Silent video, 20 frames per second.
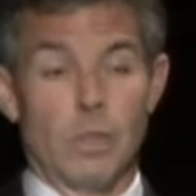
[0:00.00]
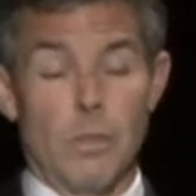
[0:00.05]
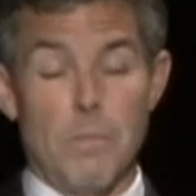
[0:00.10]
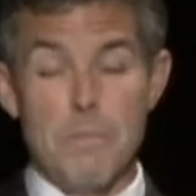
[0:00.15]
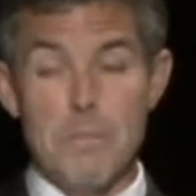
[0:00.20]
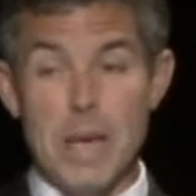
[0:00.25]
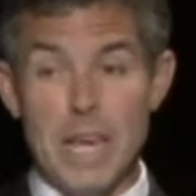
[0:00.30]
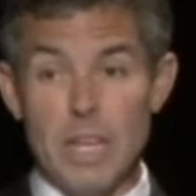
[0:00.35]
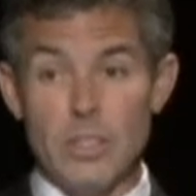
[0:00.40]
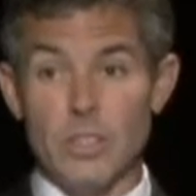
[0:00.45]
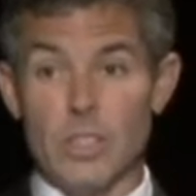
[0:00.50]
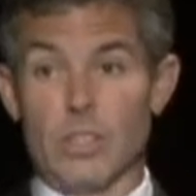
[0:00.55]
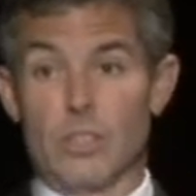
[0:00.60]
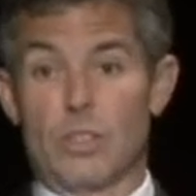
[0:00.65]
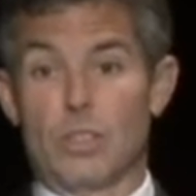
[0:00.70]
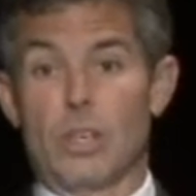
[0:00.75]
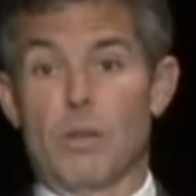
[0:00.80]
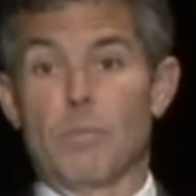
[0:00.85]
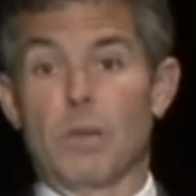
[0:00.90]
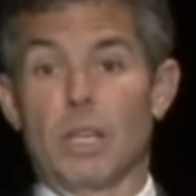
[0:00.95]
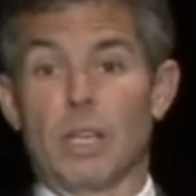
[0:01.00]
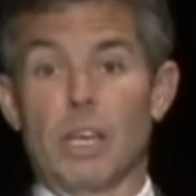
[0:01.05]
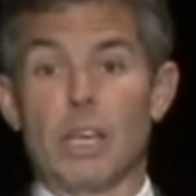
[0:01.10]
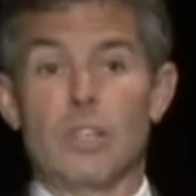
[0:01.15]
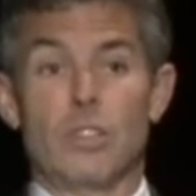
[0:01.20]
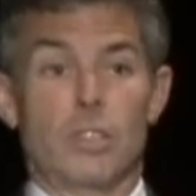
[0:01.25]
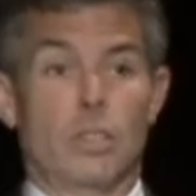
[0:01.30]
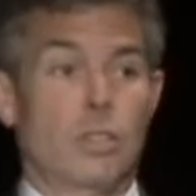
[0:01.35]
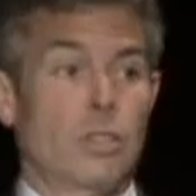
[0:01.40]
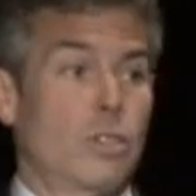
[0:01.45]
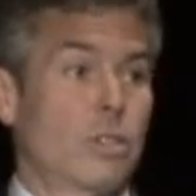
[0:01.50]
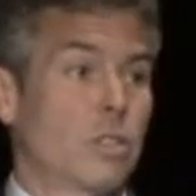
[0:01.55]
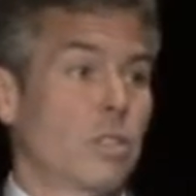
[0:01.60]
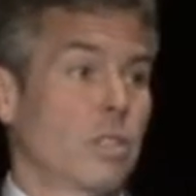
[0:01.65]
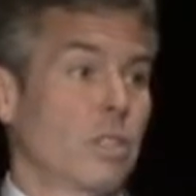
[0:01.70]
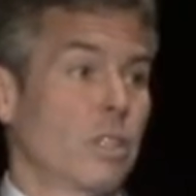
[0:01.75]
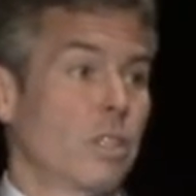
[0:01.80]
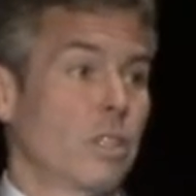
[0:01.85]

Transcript: amazing simulations